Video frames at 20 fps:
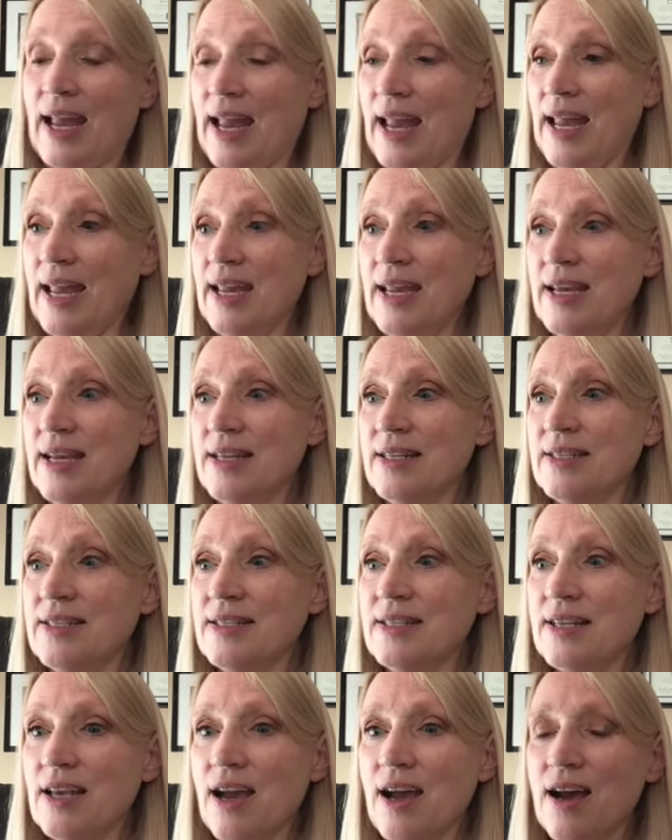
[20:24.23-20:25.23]

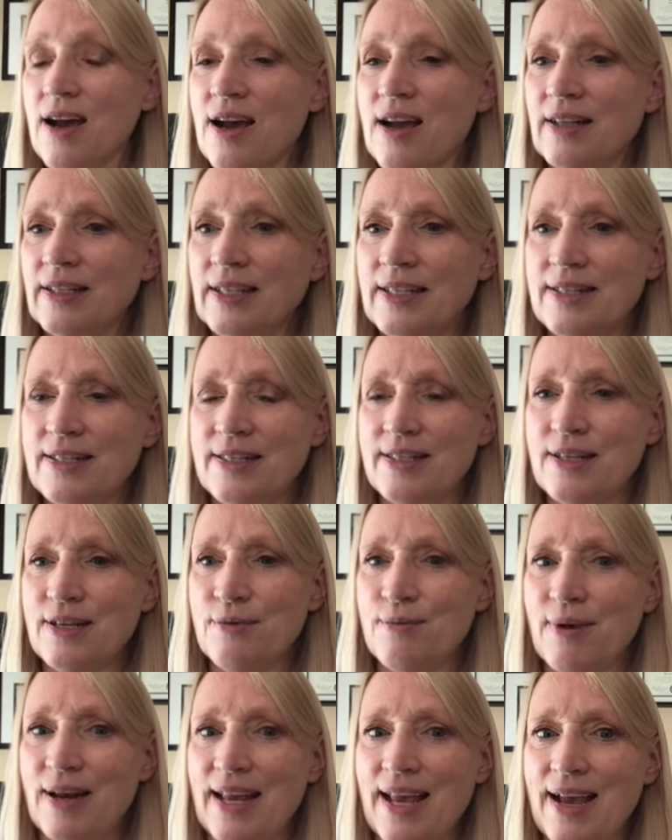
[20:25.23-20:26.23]
And let's see
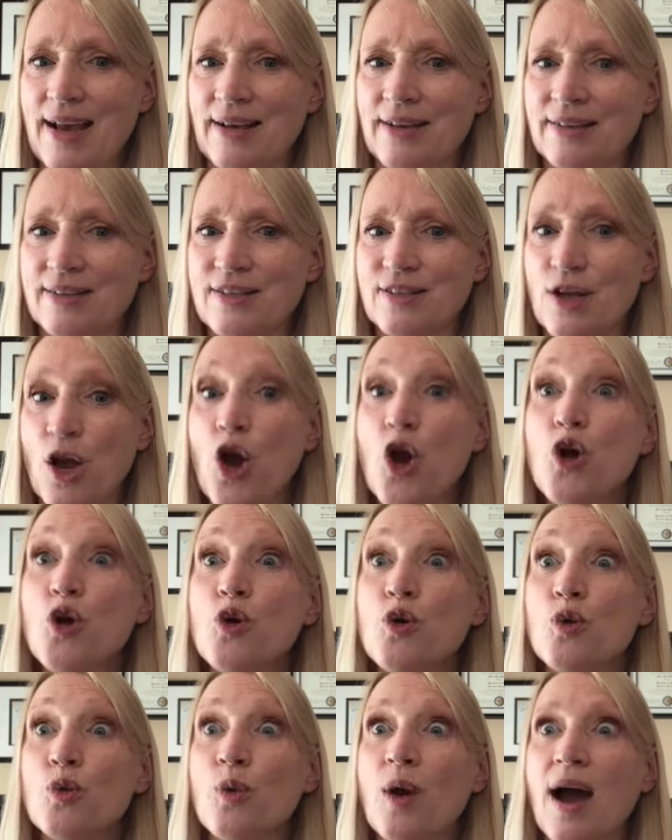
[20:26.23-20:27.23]
what else.
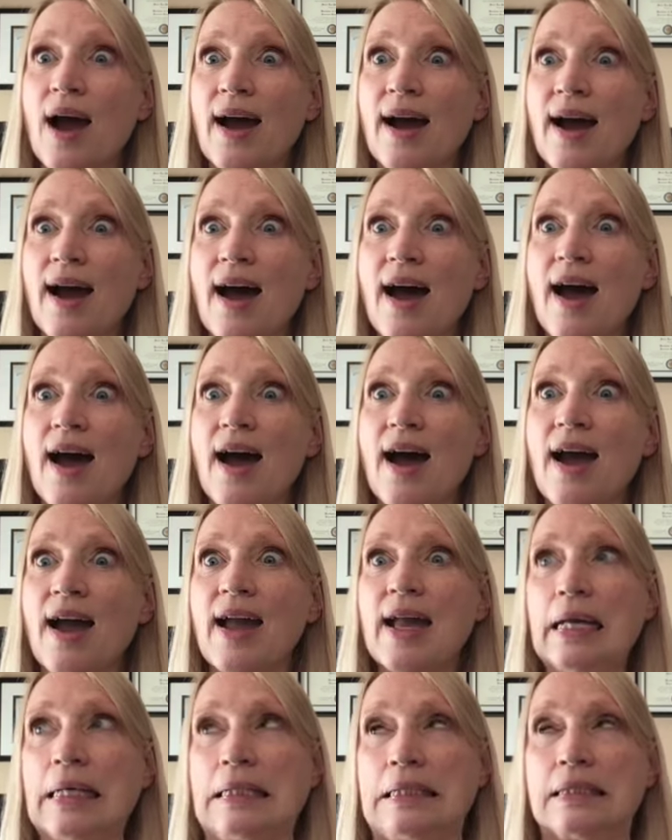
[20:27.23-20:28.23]
Oh,
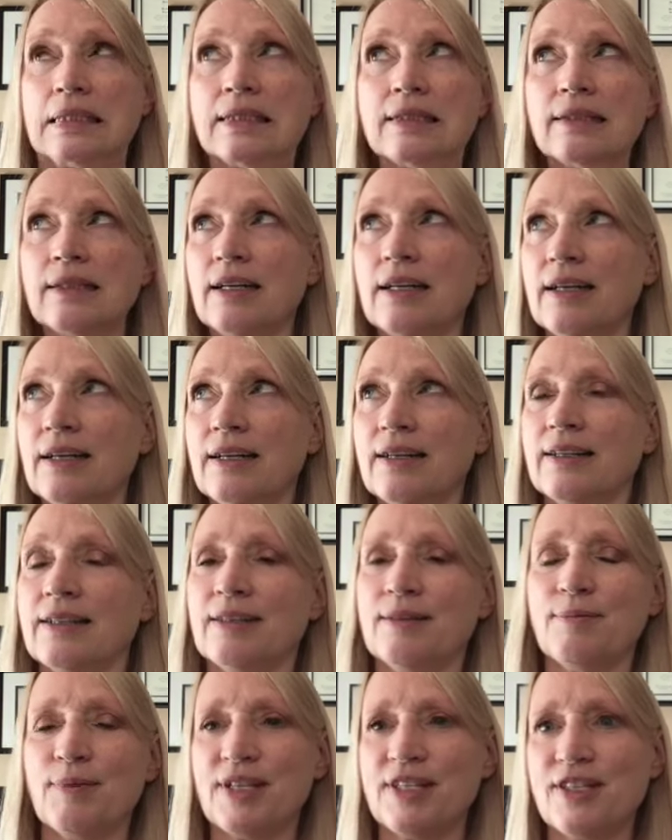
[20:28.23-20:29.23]

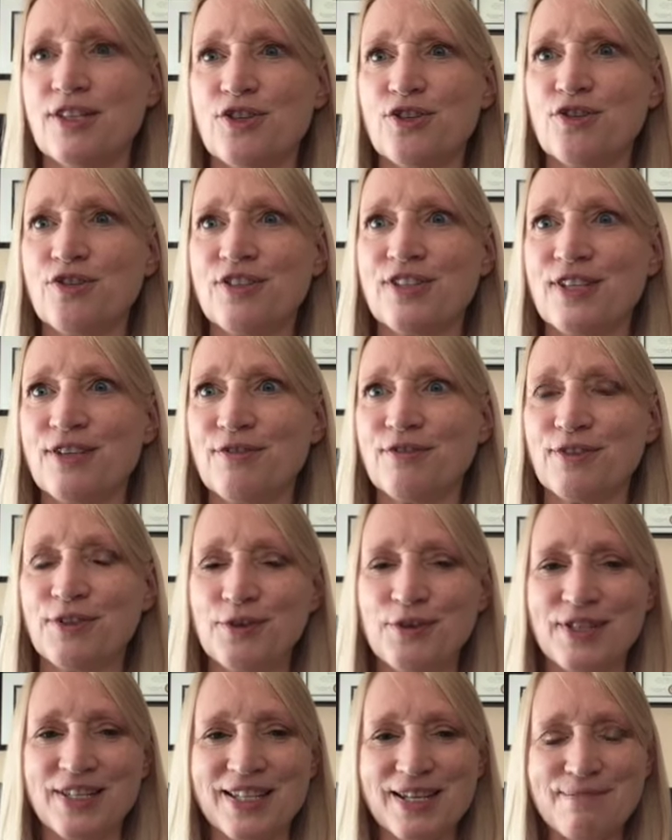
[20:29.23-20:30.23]
my sister is
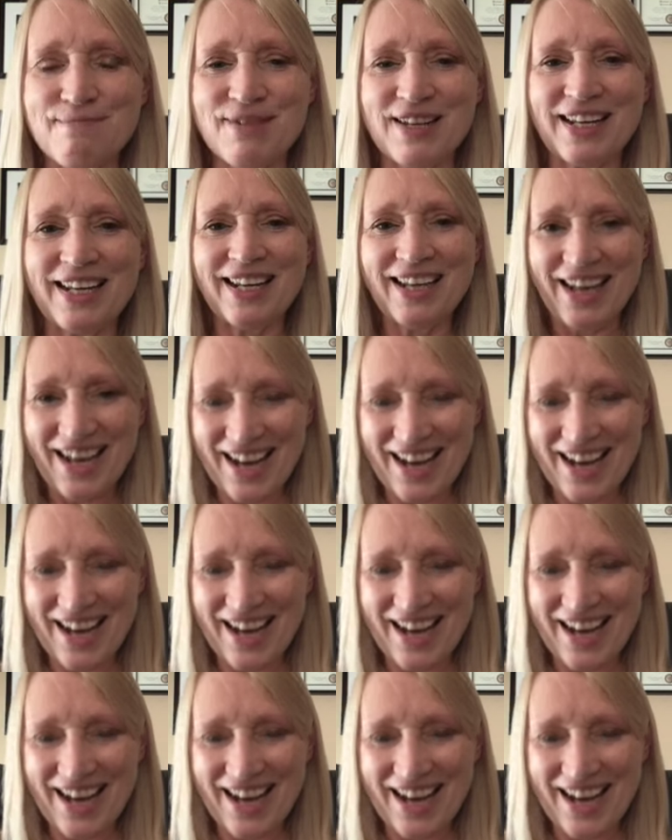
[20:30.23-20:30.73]
influencing me.